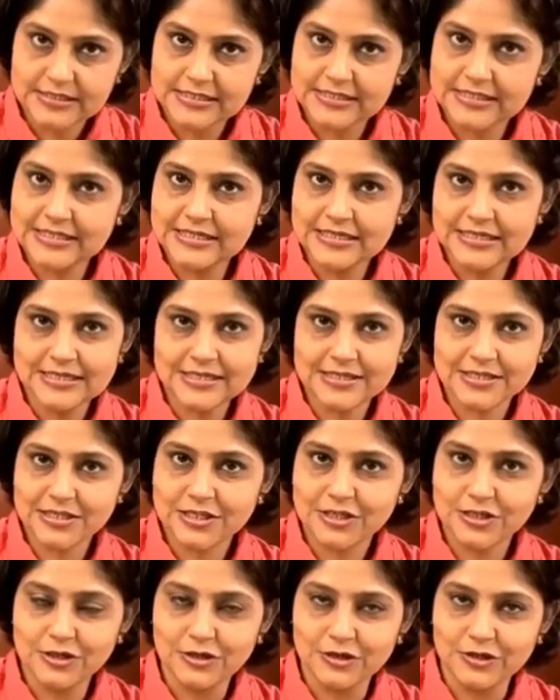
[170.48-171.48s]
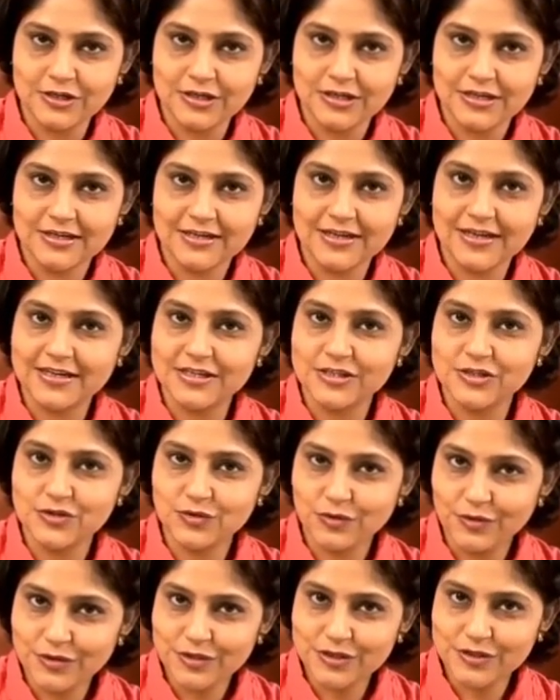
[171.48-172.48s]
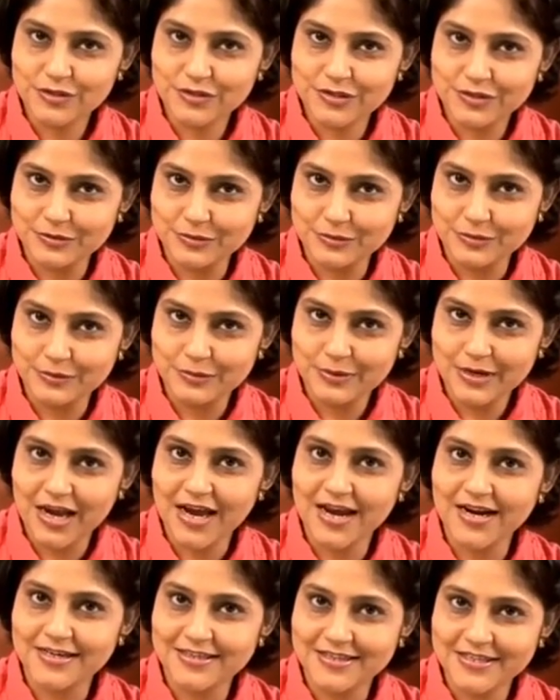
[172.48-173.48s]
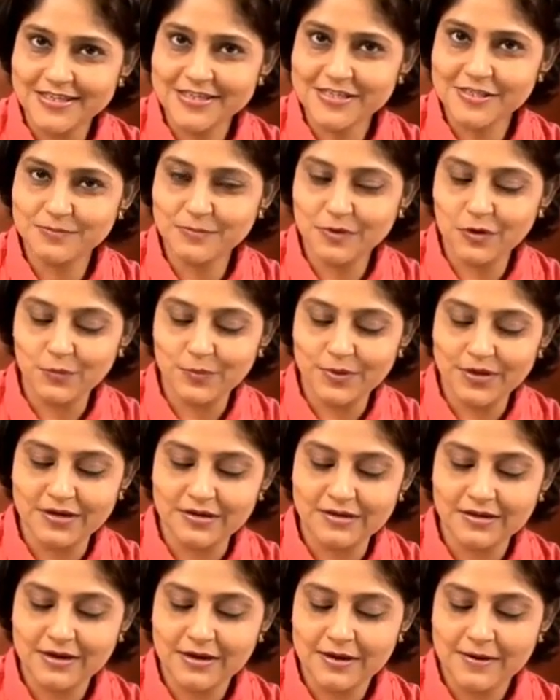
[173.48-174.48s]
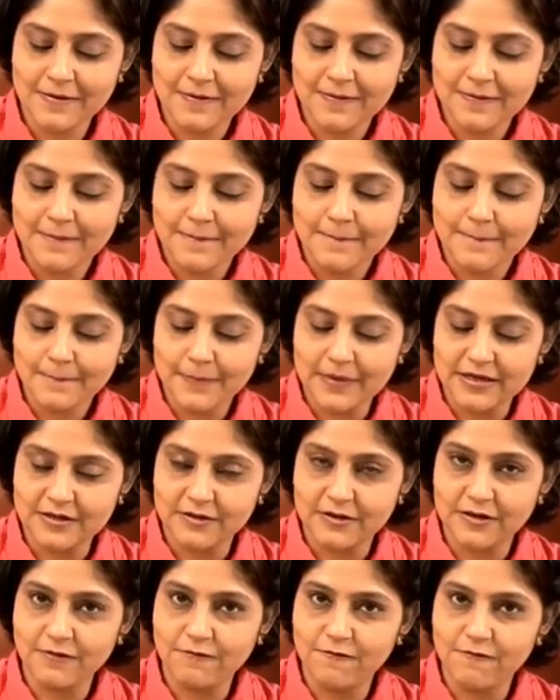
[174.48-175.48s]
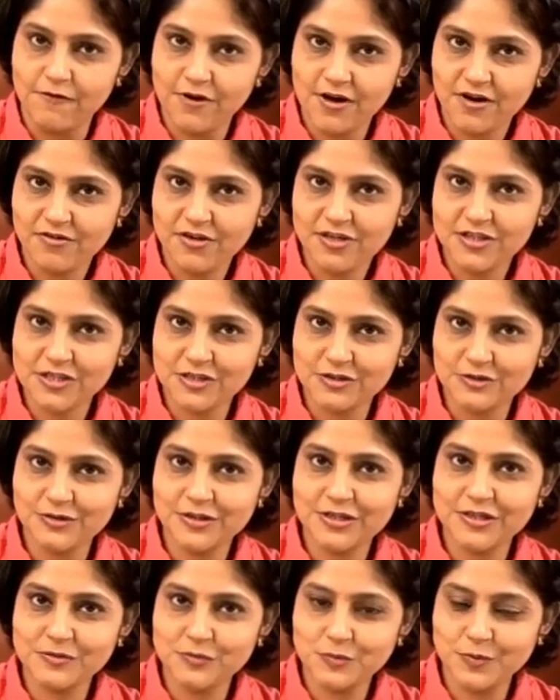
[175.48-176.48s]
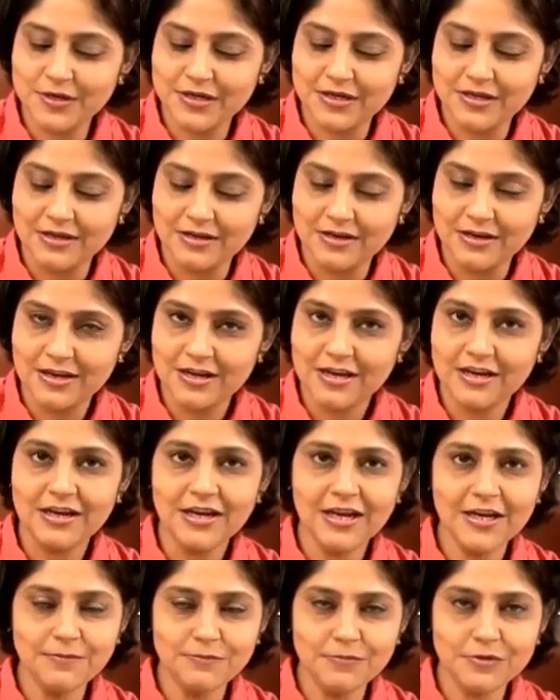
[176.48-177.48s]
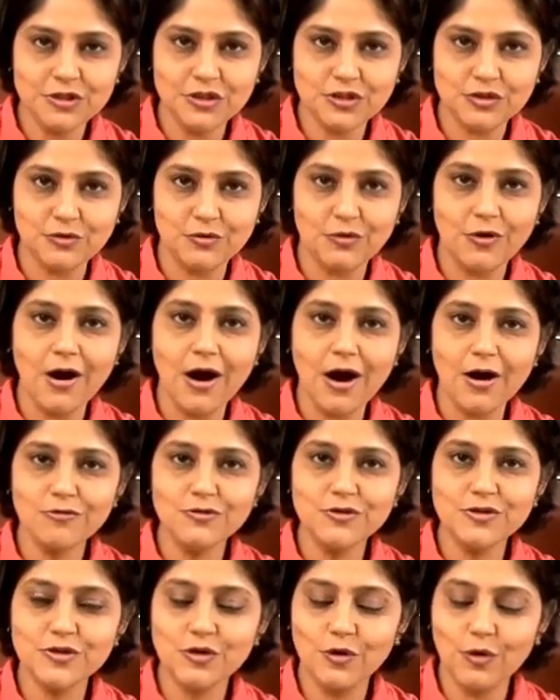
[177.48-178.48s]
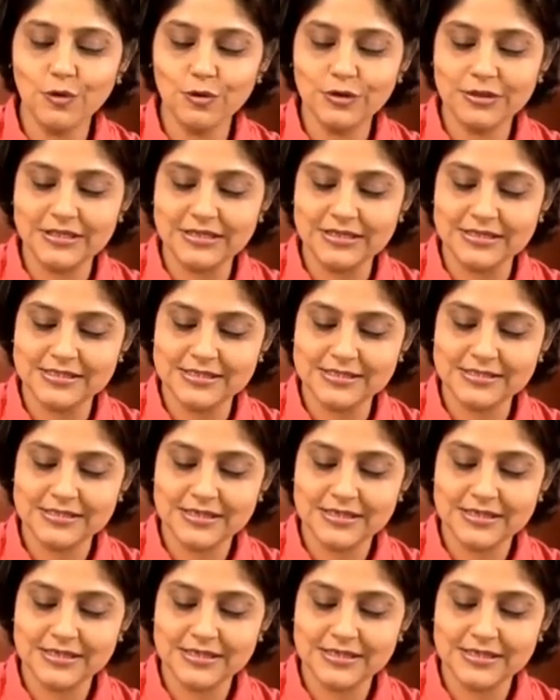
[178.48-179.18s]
It still doesn't look like a toy to you at this moment, but very soon it will. Let me show how to hold this.